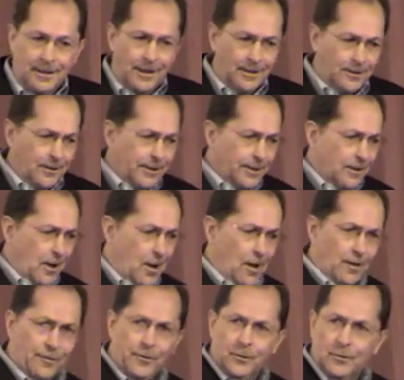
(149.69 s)
and look at
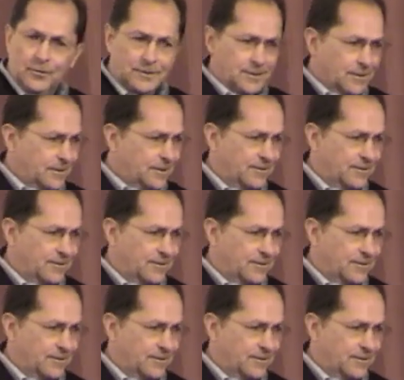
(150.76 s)
all those